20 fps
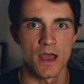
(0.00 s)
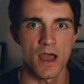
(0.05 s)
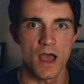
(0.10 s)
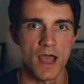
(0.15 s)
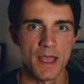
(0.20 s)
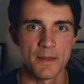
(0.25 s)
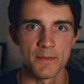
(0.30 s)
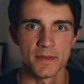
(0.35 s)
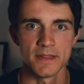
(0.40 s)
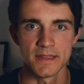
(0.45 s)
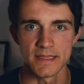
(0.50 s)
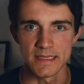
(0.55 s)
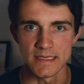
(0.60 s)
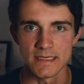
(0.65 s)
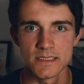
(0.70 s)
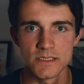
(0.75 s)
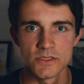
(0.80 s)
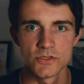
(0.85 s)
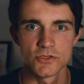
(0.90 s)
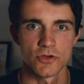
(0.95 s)
I'm at
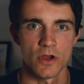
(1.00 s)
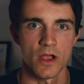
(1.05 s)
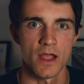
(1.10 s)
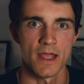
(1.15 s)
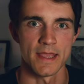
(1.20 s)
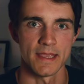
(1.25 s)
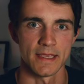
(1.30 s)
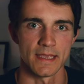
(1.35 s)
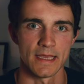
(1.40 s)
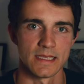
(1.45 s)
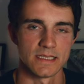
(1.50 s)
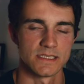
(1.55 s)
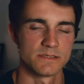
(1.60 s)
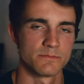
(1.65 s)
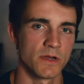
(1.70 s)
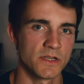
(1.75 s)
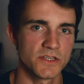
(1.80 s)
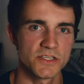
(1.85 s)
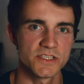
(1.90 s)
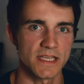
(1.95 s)
least trying as
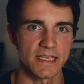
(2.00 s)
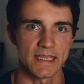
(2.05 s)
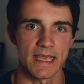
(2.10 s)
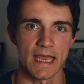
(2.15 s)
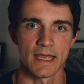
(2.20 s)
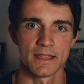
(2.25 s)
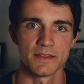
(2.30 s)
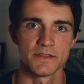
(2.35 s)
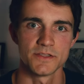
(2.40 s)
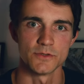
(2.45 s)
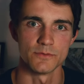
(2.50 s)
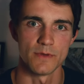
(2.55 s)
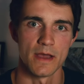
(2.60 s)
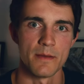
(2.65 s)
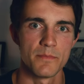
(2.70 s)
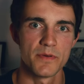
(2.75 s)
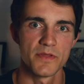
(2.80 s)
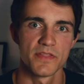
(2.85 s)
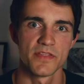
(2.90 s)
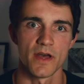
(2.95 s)
much as I can to
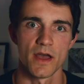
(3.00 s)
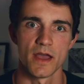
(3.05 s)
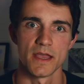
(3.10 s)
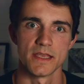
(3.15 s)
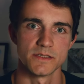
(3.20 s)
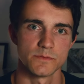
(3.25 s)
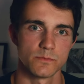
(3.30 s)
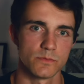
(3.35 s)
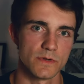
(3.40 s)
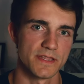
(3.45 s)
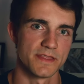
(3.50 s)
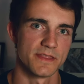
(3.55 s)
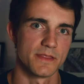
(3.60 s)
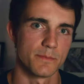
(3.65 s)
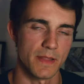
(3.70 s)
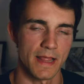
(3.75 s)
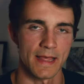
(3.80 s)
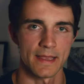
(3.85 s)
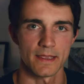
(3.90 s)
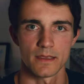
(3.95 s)
empathize with the
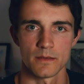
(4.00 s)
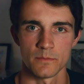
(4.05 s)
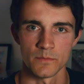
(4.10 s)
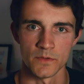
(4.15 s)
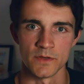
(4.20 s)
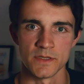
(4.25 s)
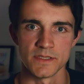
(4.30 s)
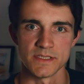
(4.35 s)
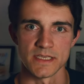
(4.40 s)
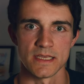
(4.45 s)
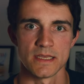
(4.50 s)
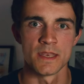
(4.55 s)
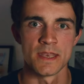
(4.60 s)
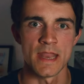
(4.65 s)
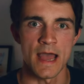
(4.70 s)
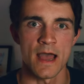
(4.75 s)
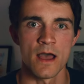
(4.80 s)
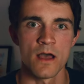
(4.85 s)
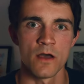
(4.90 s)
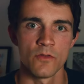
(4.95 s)
Black community.
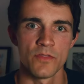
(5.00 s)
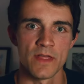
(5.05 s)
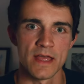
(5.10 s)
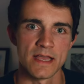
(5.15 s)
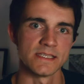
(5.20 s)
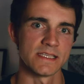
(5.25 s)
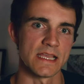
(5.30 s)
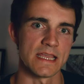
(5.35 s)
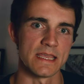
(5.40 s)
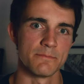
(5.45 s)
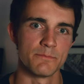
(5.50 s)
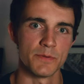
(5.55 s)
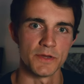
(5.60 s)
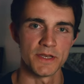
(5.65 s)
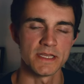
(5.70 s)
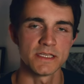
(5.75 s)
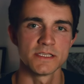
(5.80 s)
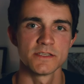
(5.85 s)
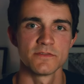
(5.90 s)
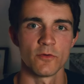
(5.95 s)
Now, there's a
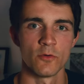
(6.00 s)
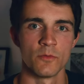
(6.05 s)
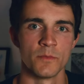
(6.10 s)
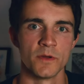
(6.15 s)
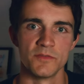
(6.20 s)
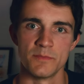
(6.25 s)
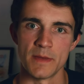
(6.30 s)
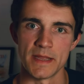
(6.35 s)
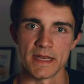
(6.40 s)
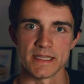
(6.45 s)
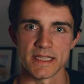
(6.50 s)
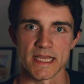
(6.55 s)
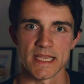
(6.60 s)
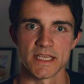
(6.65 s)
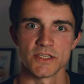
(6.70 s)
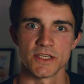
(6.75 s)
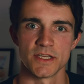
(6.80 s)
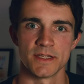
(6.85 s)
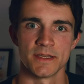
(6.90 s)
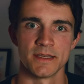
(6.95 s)
Buddhist form of
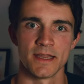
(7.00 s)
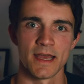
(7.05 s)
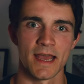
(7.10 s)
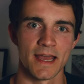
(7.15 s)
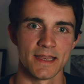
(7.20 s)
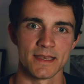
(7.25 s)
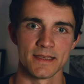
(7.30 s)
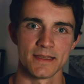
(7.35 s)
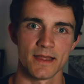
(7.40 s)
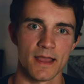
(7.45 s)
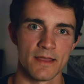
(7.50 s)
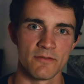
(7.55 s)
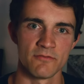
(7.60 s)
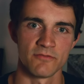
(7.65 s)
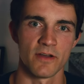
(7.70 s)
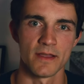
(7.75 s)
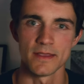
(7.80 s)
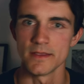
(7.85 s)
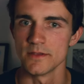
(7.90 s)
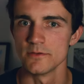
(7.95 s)
meditation, and I
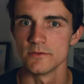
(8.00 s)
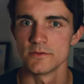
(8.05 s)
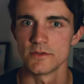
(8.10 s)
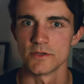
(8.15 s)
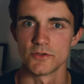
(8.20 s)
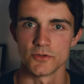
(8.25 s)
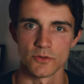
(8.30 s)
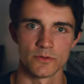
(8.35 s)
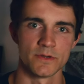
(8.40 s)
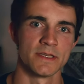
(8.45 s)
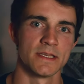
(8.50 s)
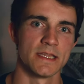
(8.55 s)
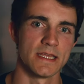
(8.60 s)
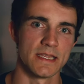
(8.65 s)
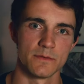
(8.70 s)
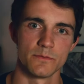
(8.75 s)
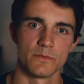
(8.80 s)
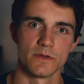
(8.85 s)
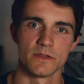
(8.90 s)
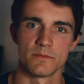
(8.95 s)
invite you to join
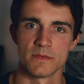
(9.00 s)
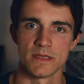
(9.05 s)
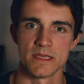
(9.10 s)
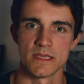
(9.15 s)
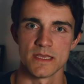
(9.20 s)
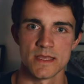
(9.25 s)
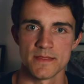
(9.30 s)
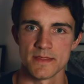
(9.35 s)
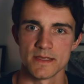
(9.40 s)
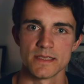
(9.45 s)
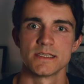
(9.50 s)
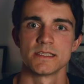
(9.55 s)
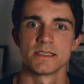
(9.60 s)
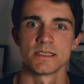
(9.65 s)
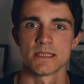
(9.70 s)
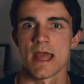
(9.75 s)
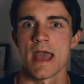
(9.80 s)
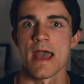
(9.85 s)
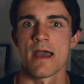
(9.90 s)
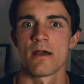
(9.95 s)
in with me in this
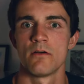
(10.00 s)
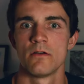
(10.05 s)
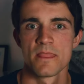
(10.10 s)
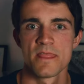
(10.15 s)
now.